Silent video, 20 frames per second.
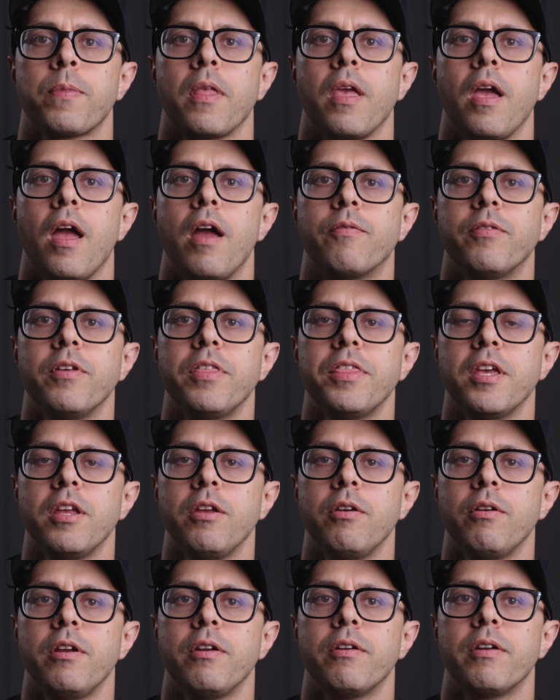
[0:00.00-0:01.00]
Everything
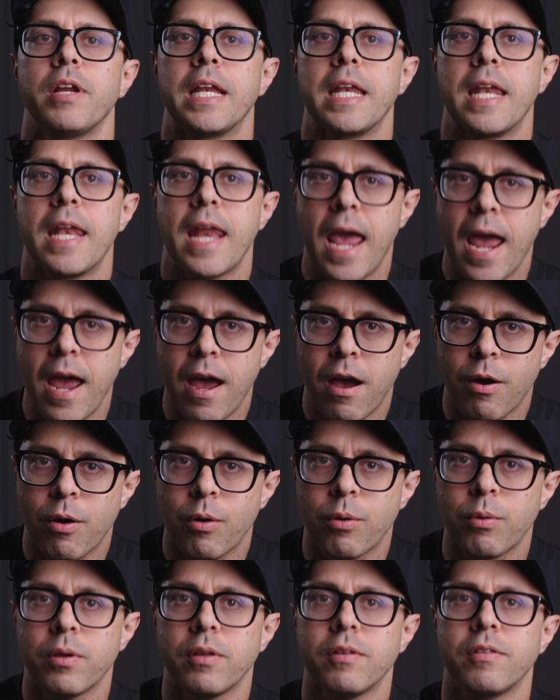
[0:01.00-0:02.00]
you're hearing
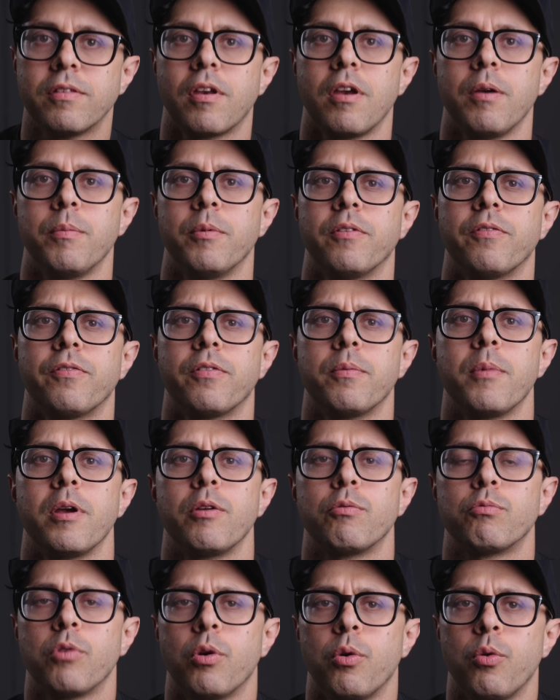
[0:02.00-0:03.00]
now is coming from my
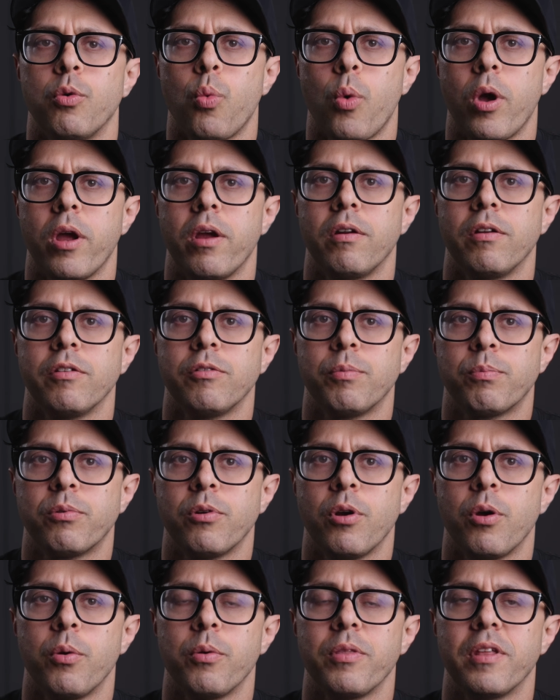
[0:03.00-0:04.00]
RØDE Wireless
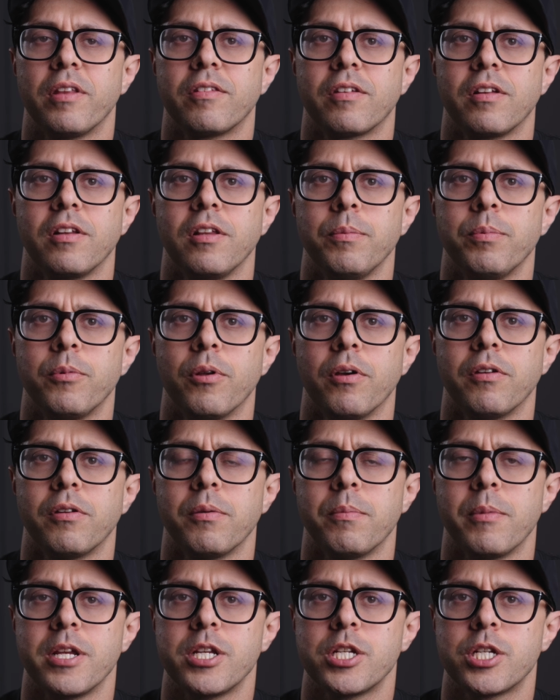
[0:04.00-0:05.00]
PRO that's clipped onto
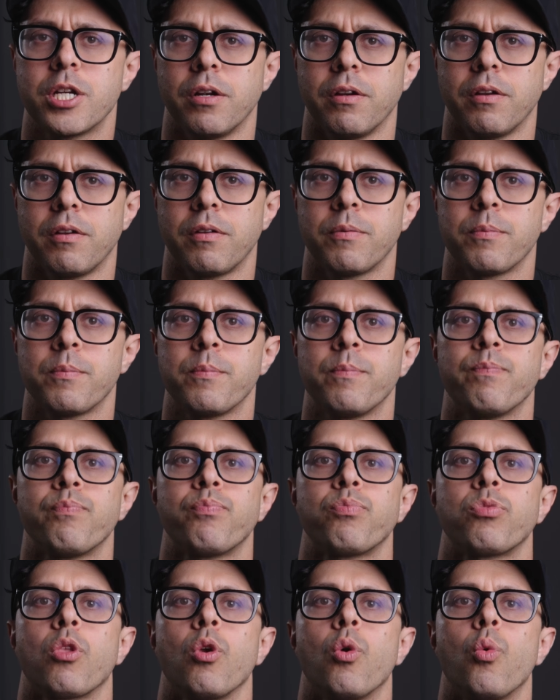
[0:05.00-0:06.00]
my shirt.
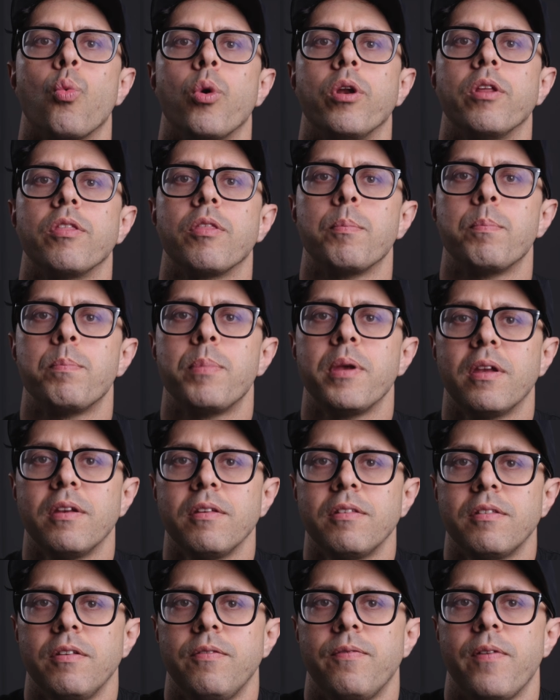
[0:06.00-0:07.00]
One of the
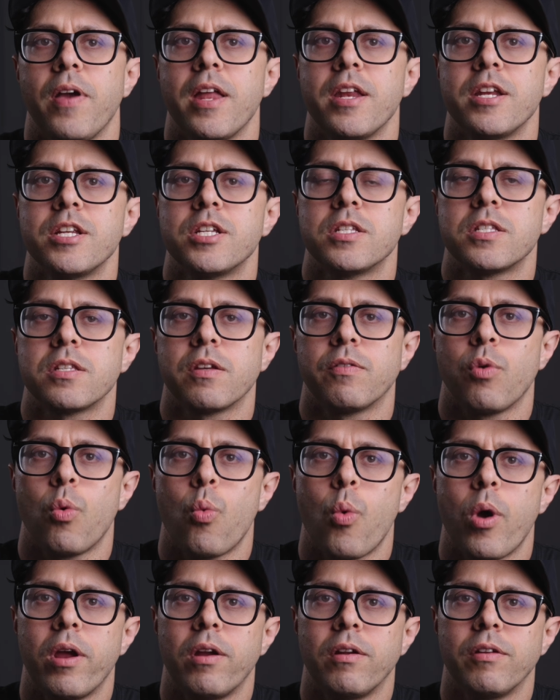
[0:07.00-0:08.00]
biggest advantages of a
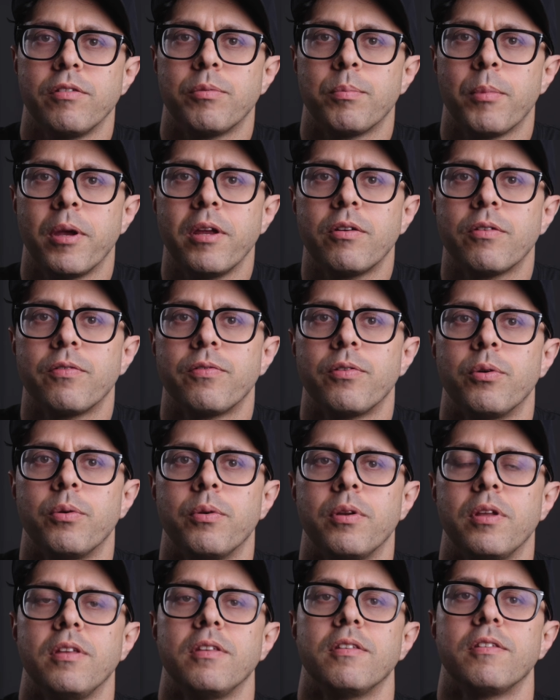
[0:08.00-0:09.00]
wireless microphone
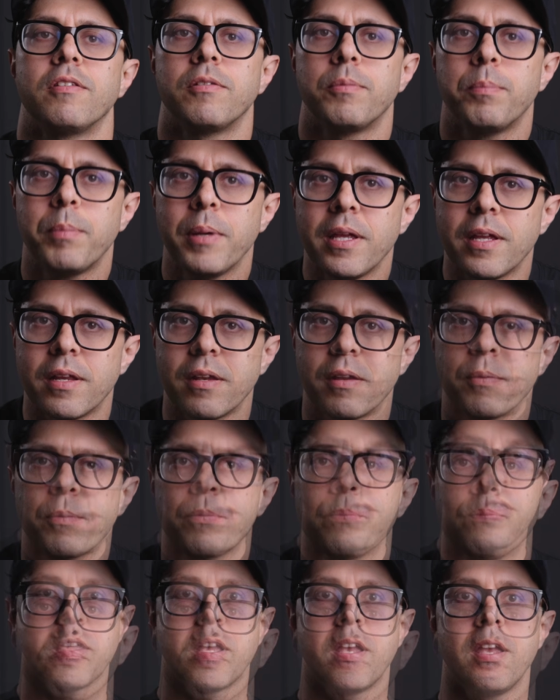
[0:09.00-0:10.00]
is speed.
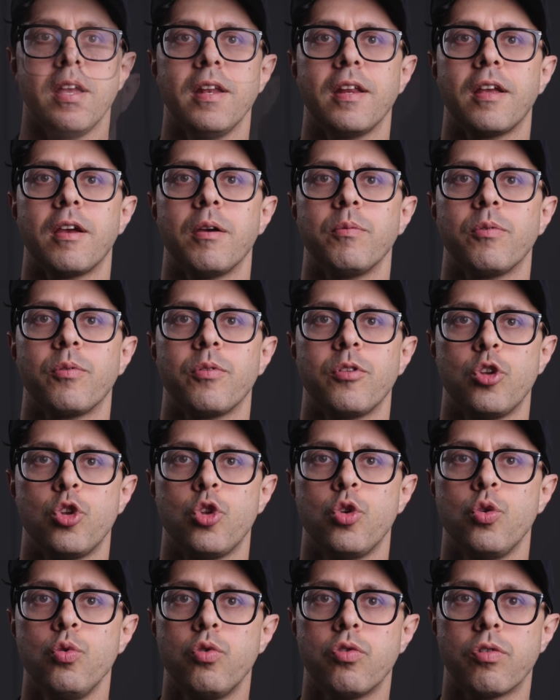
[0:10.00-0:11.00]
The kit comes with
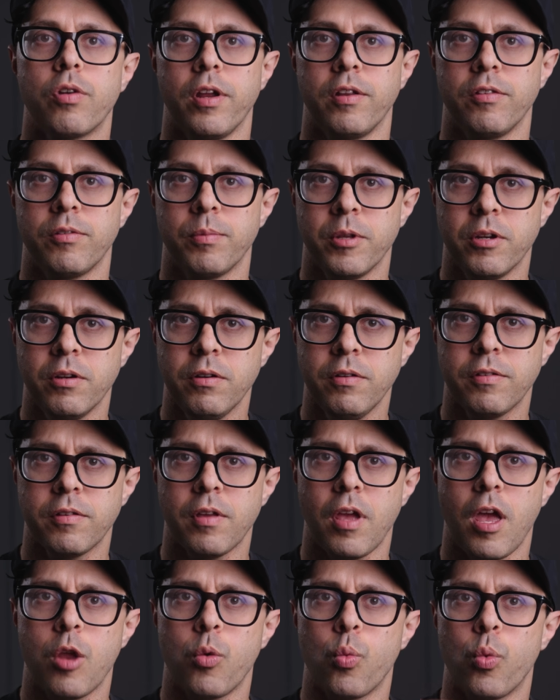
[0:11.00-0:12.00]
2 transmitters
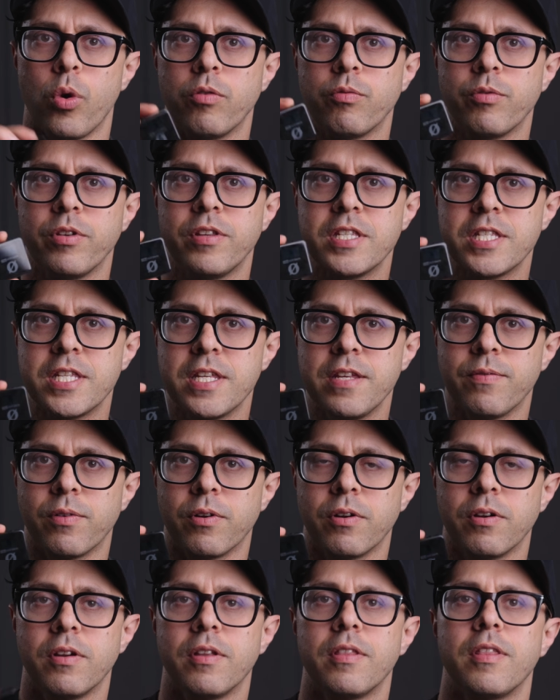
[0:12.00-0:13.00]
and 1
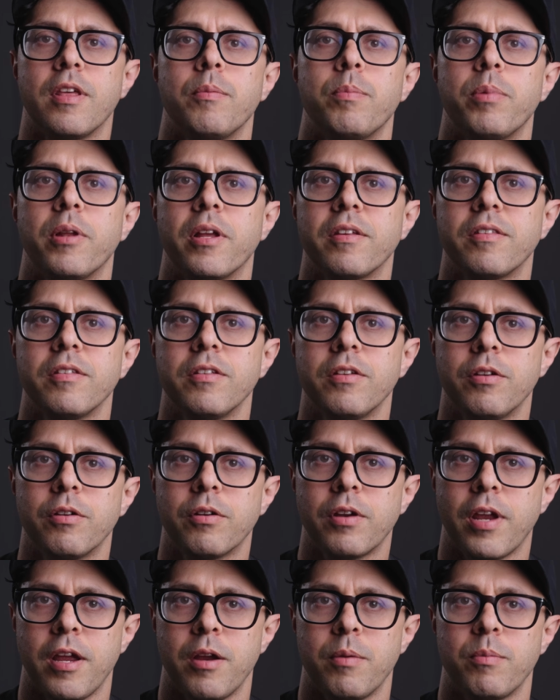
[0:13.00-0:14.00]
receiver that plugs into your
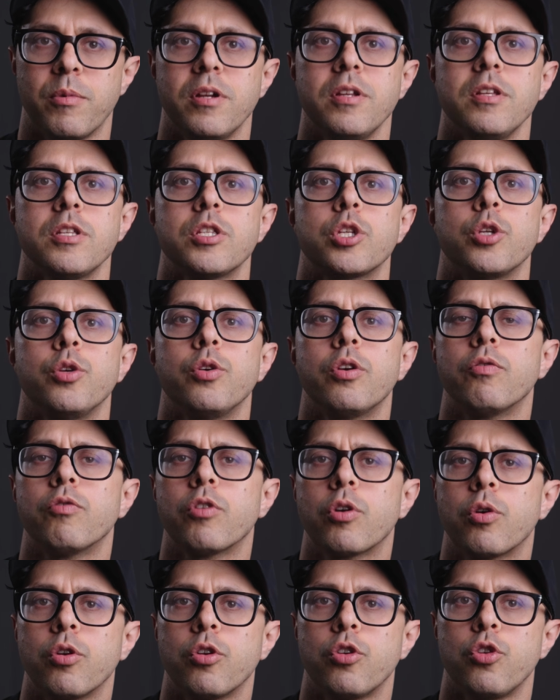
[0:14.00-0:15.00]
camera so you can
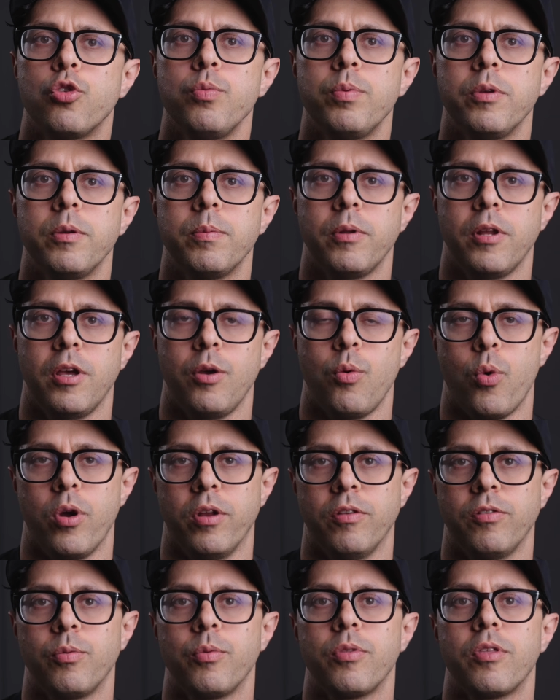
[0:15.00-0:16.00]
record 2 people at
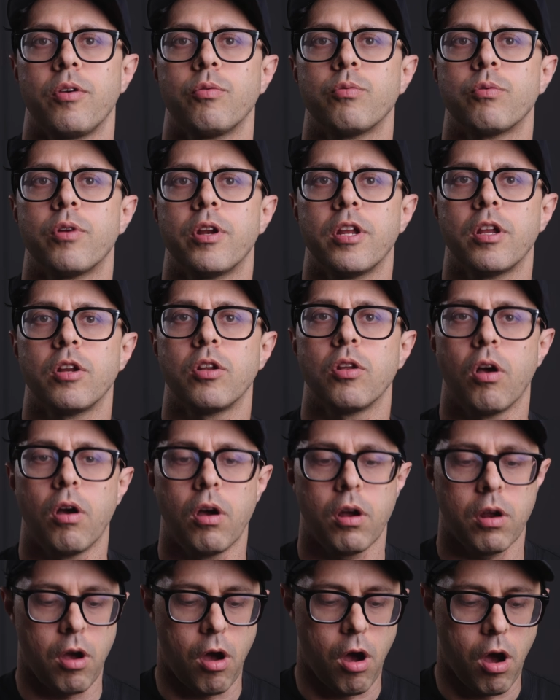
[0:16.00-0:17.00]
once without running
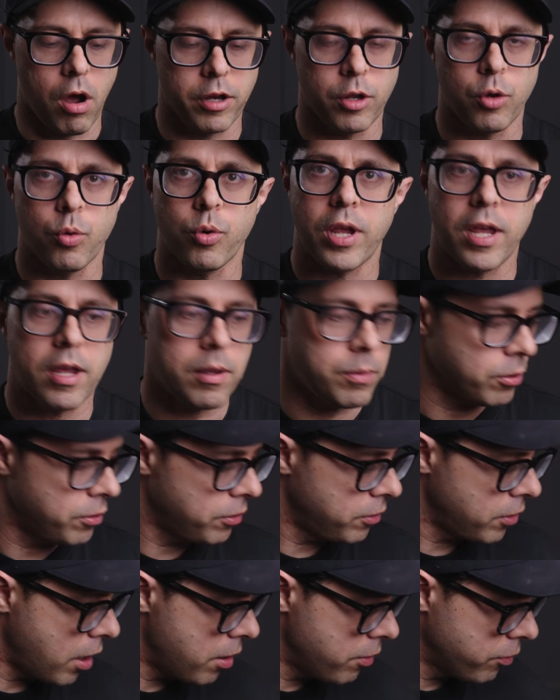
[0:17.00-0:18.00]
long audio cables
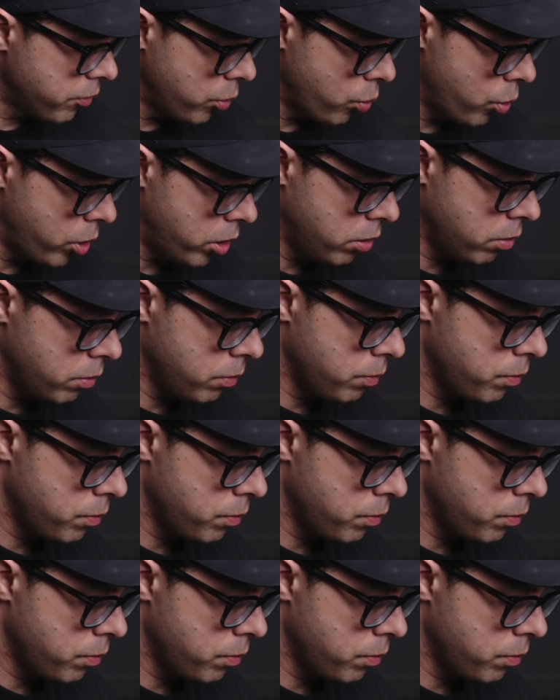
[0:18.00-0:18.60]
everywhere.